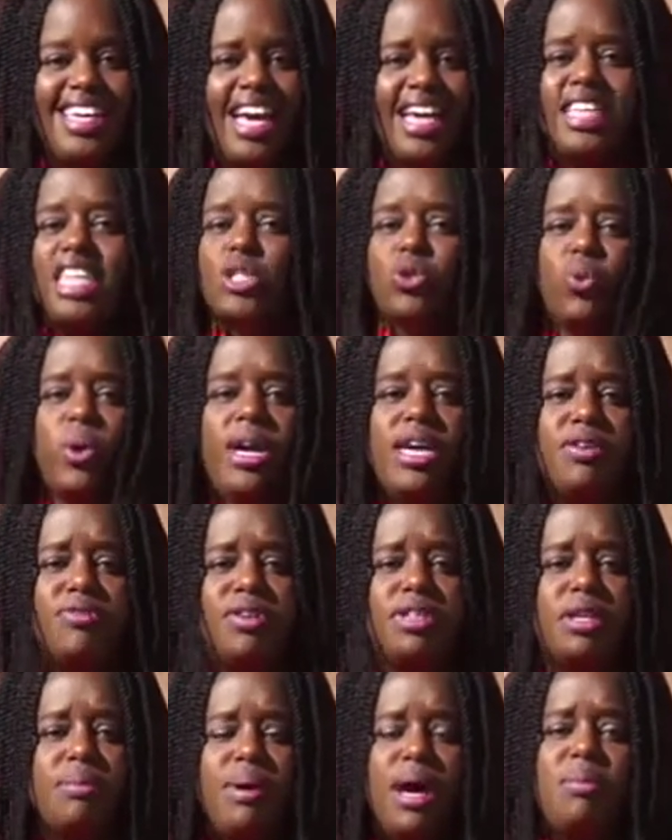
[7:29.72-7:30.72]
And that's why
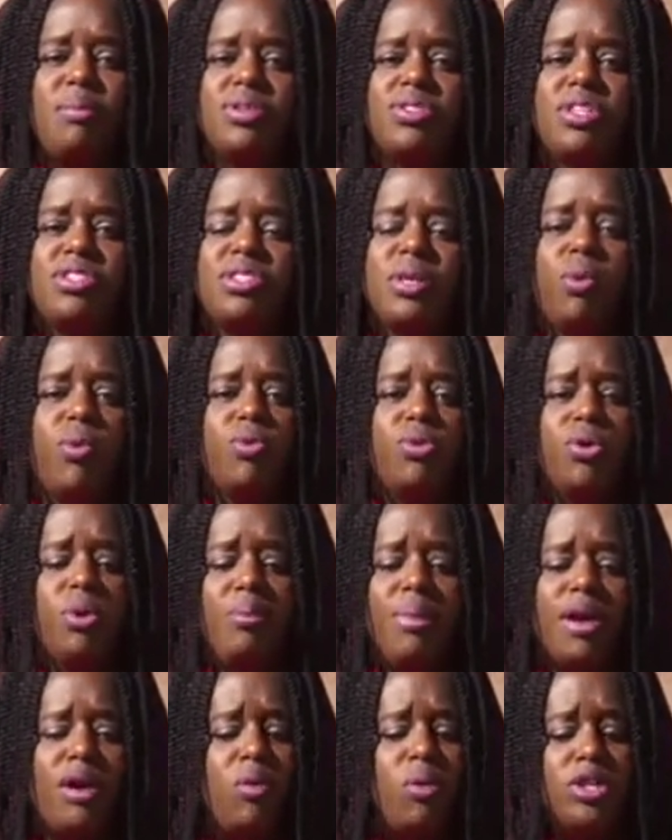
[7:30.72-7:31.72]
even the Bible says that no
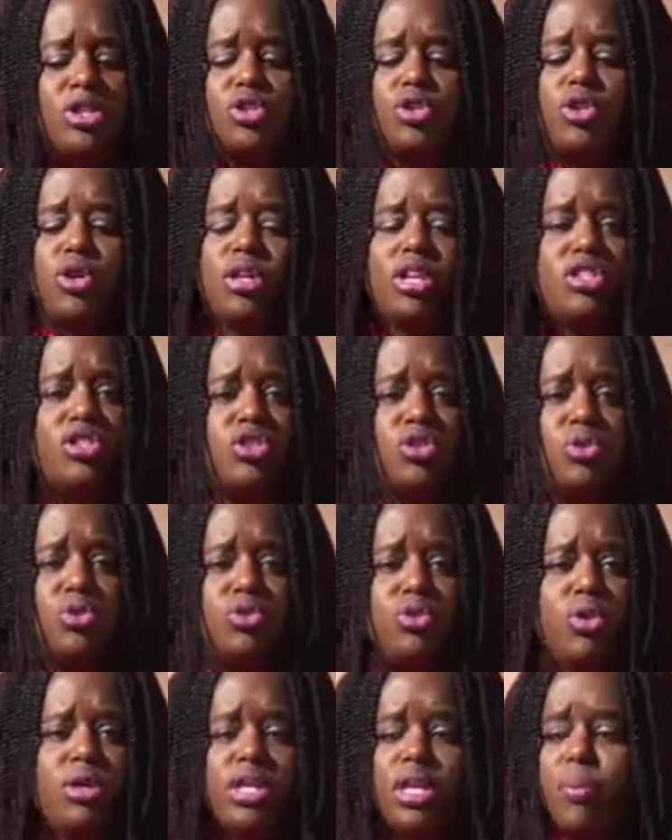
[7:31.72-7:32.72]
matter what you're going to do,
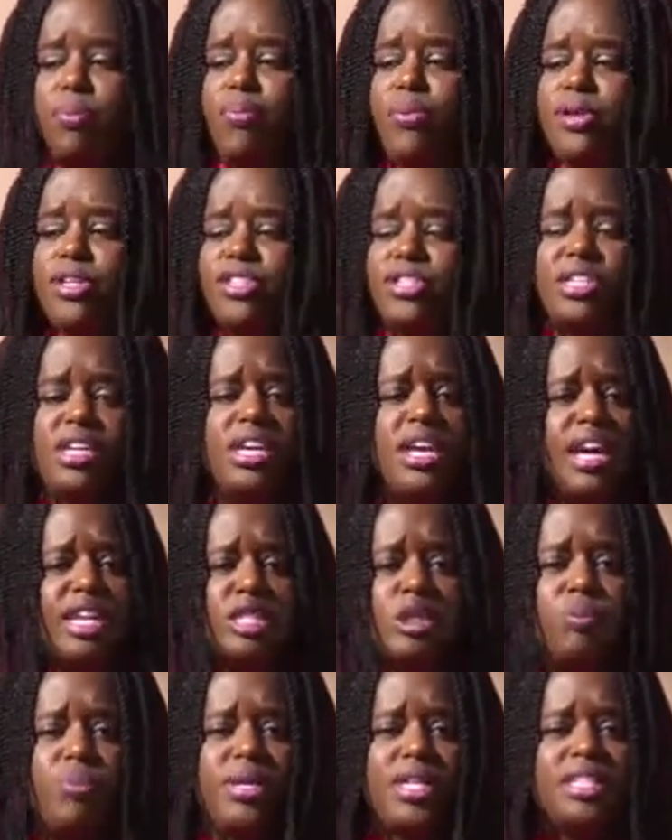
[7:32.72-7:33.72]
you're going to preach and
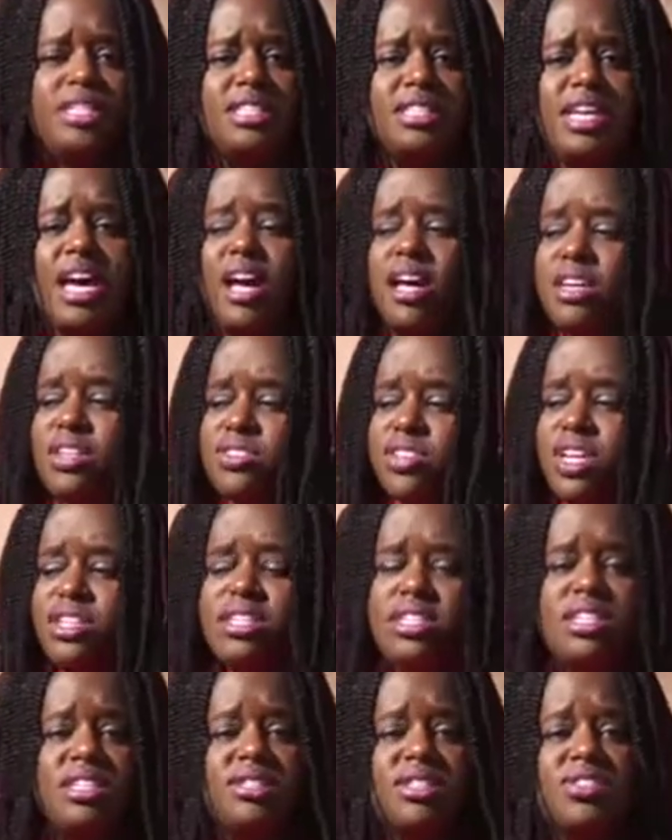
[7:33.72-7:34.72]
speak in tongues
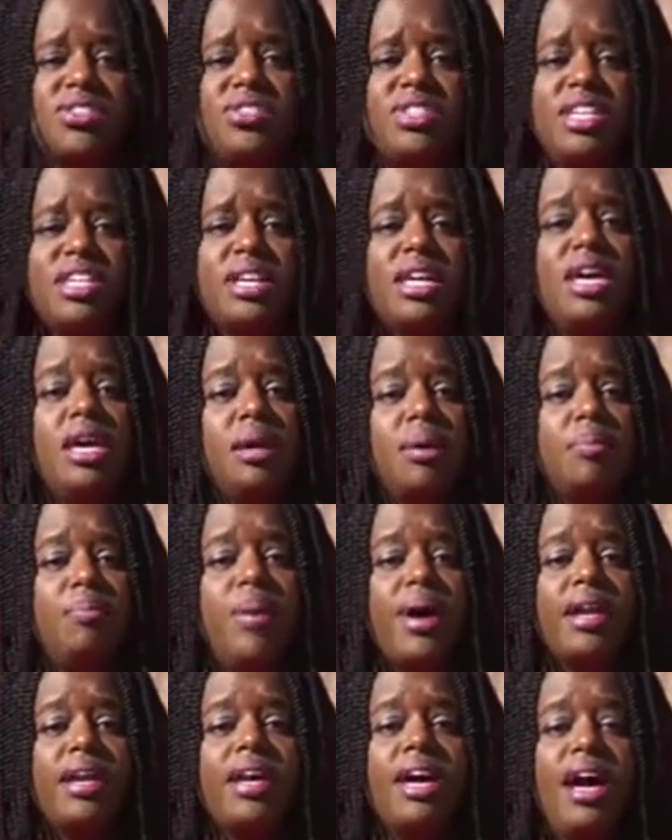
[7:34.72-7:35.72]
and heal the sick.
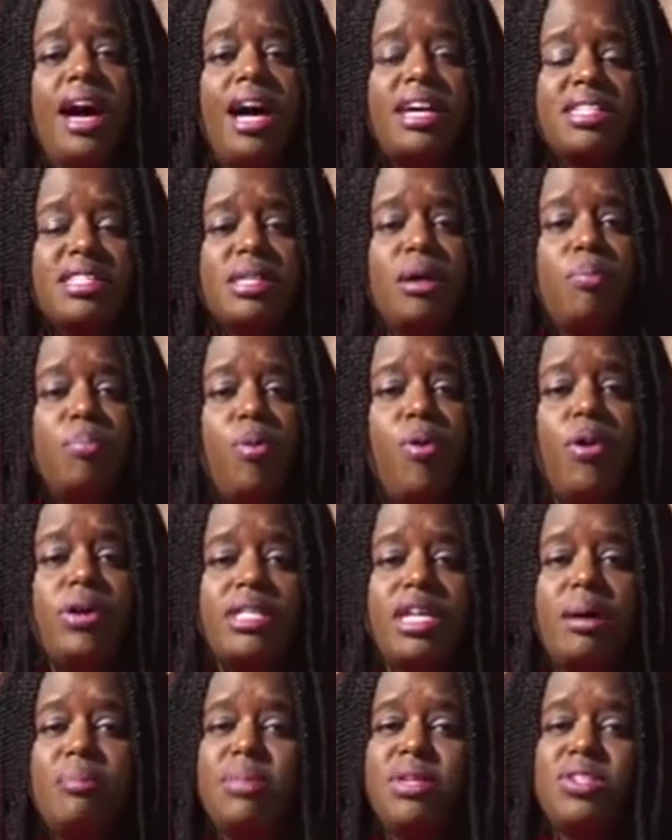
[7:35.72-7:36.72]
But at some
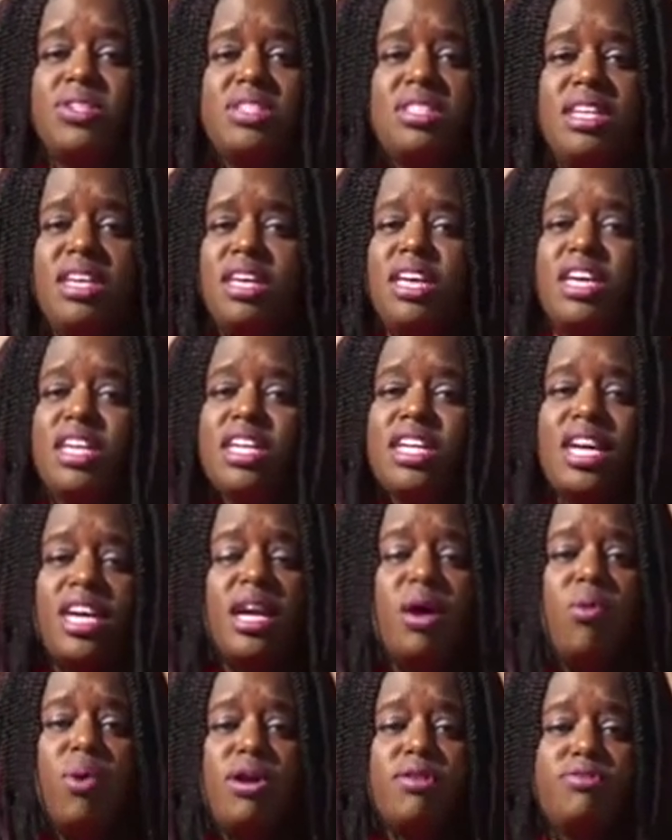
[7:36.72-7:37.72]
point I may say, get
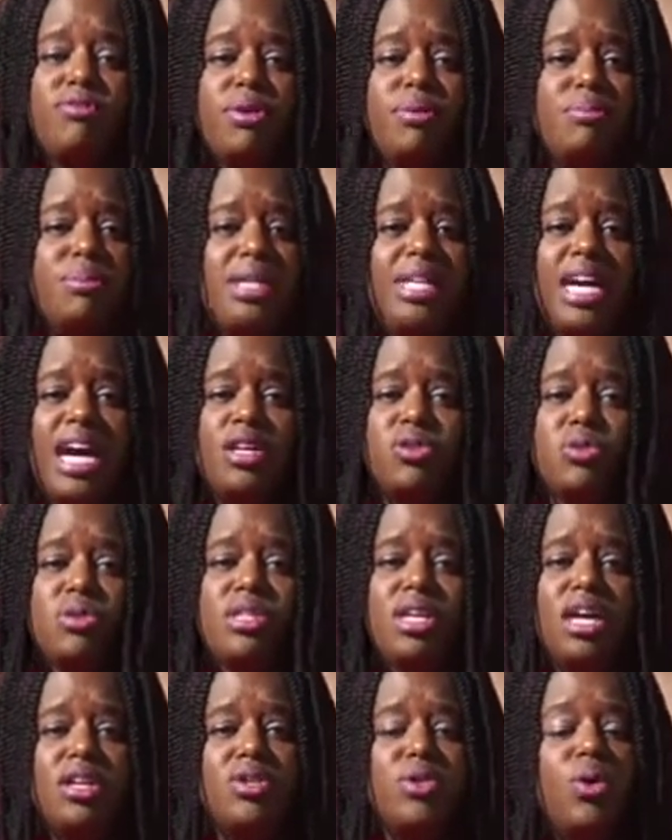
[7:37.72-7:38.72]
away from me, I do
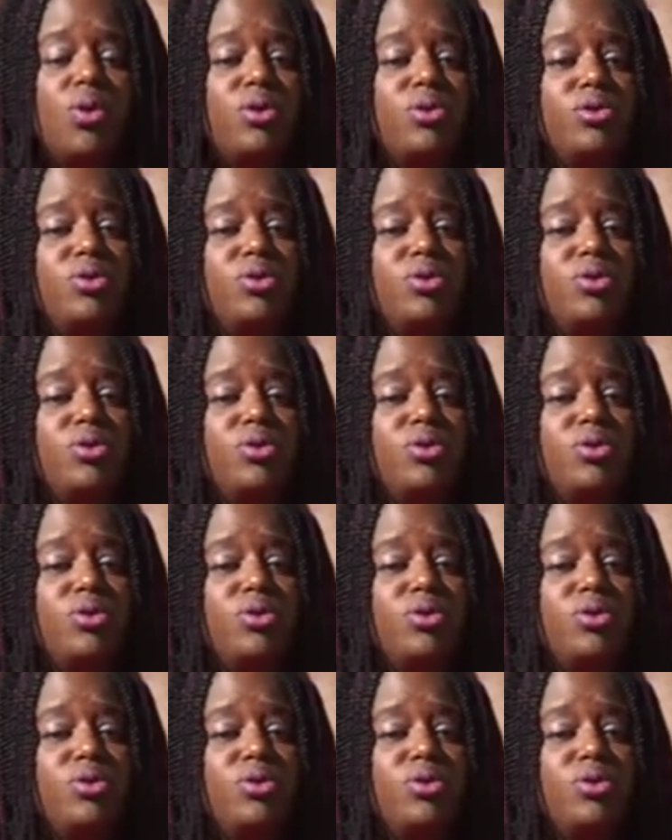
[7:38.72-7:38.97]
not know